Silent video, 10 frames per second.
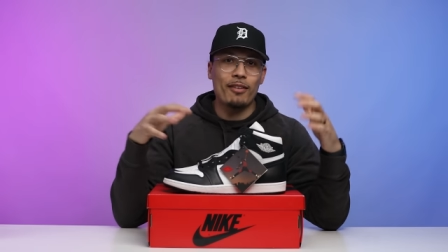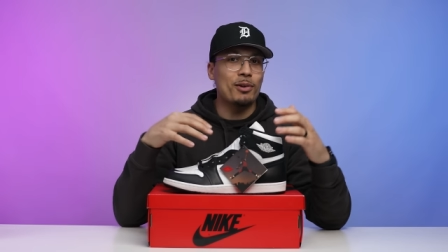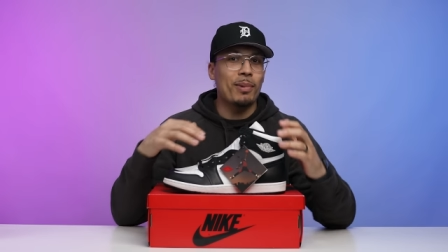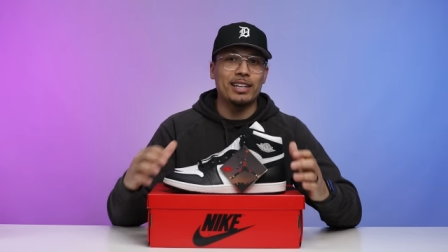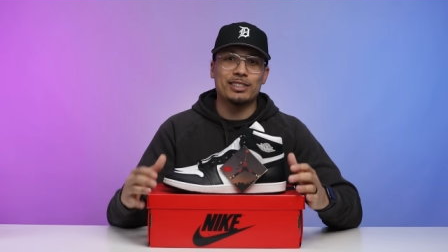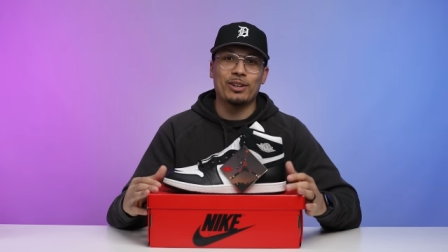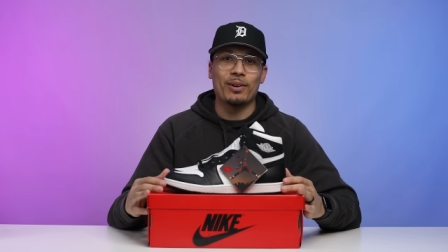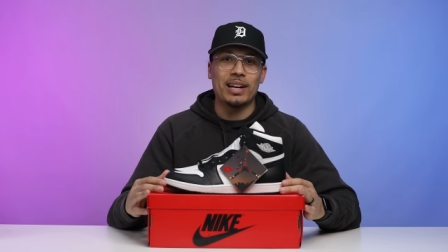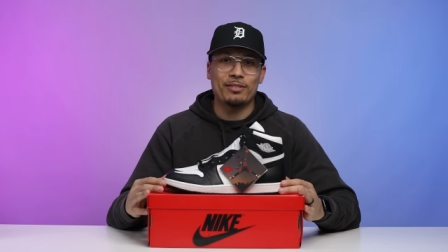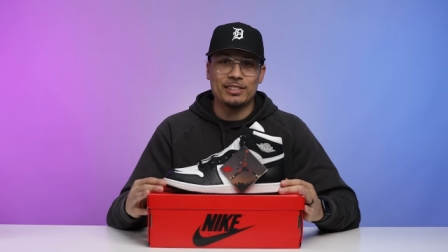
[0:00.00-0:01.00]
everybody's
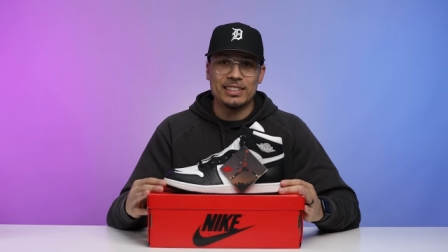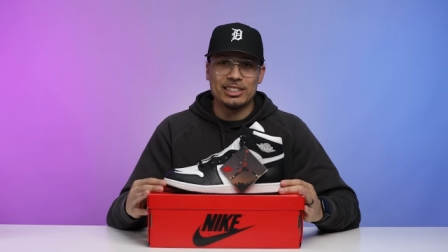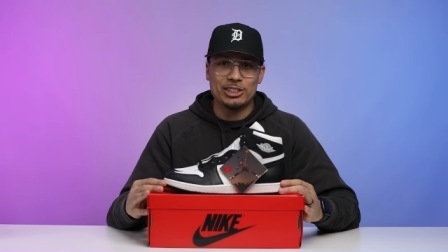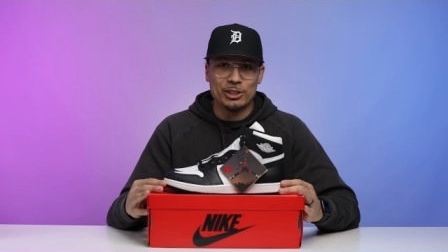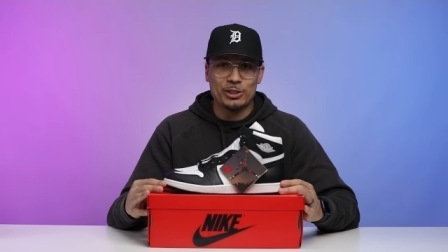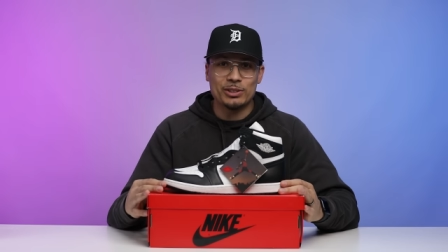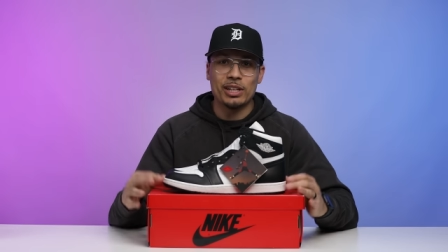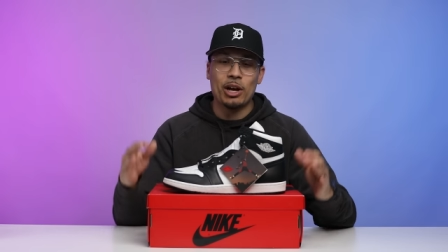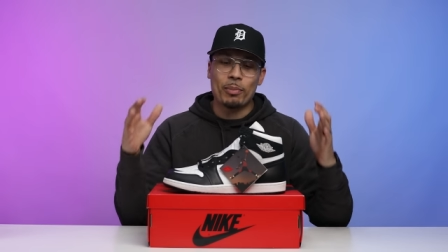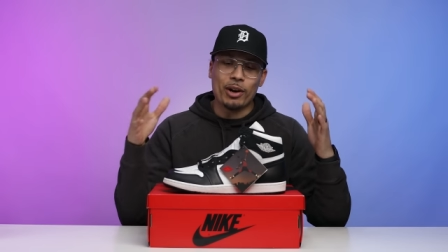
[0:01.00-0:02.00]
going after these shoes.
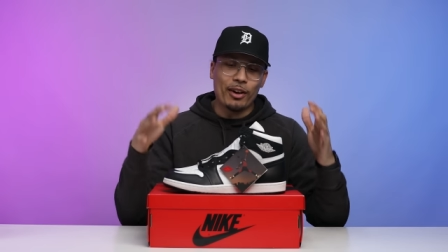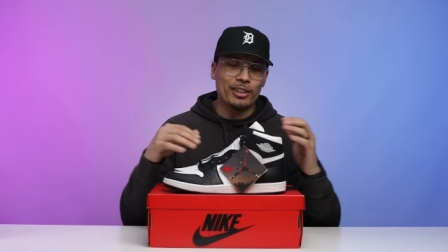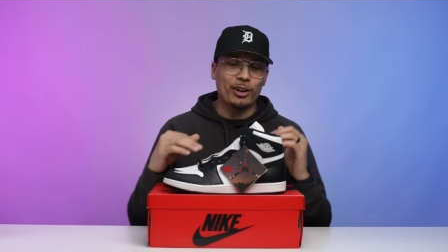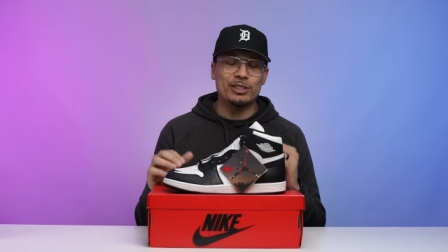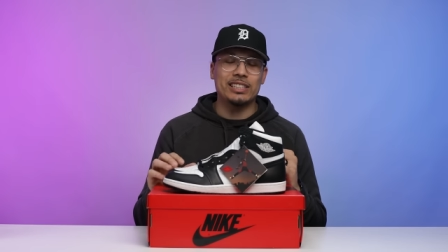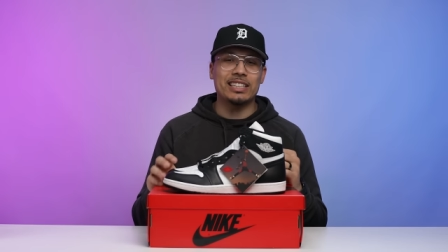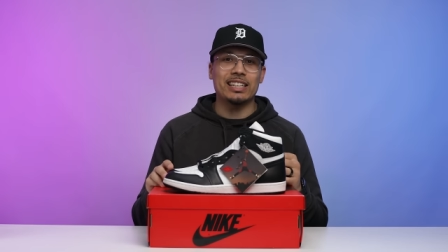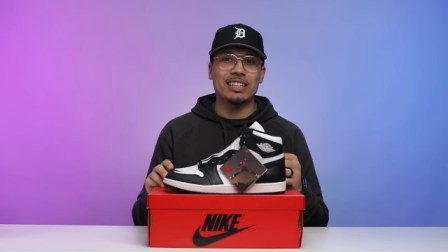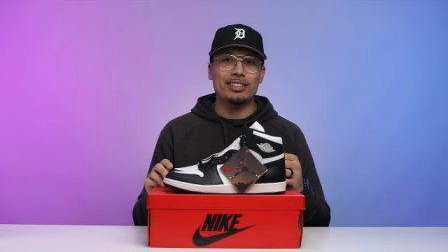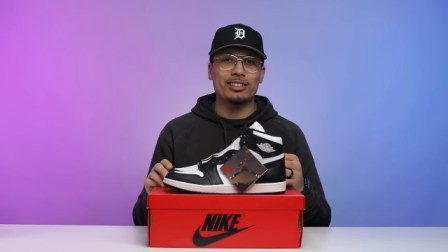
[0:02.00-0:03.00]
But all the OG
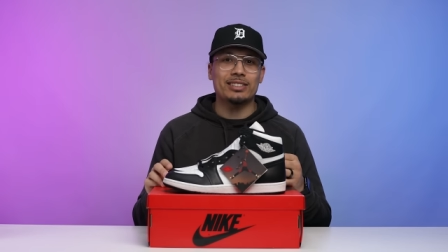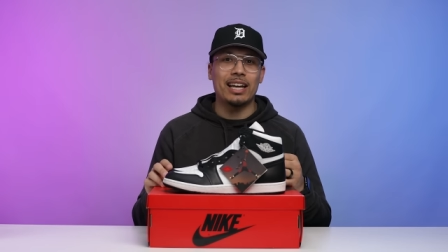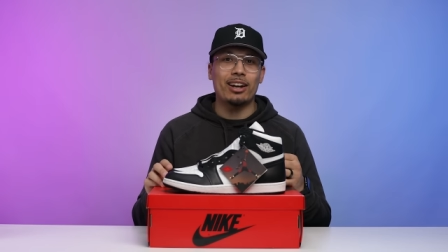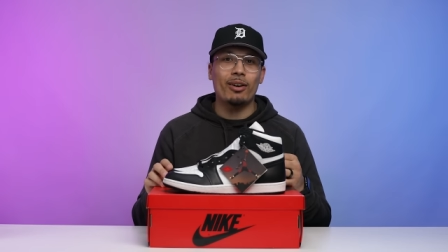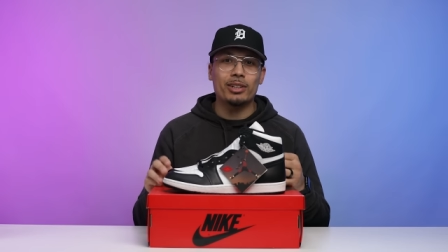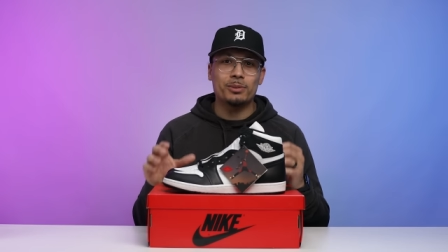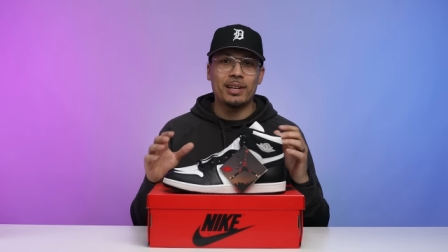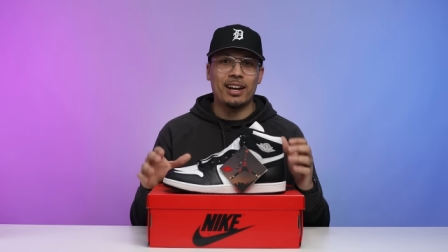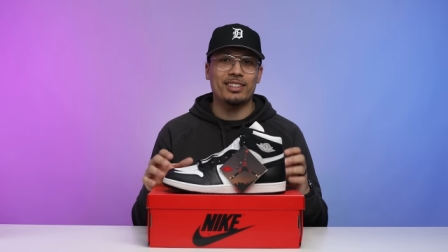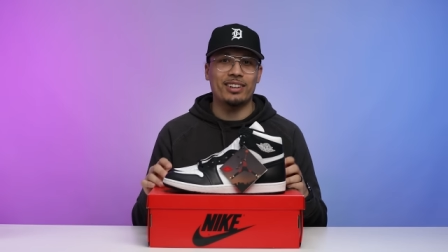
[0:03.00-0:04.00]
collectors had always
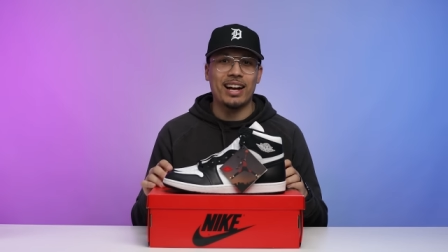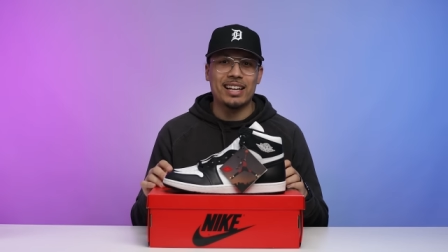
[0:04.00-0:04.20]
been out there